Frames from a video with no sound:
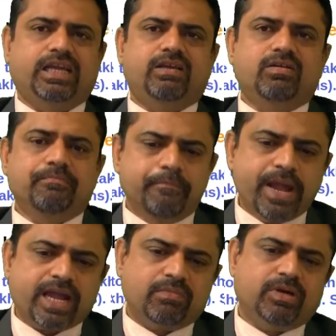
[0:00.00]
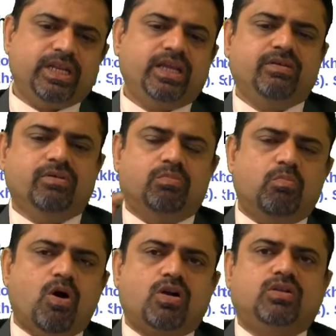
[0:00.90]
He will beg money, he will
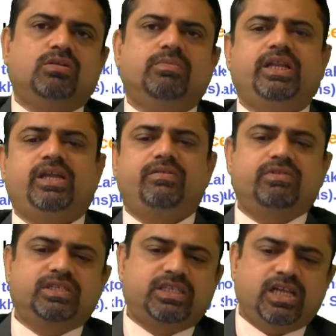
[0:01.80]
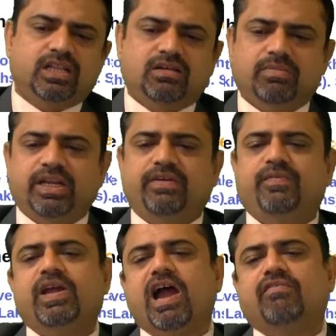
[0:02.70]
borrow the money, he will steal the money if
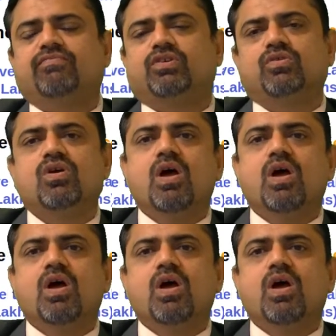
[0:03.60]
he have to,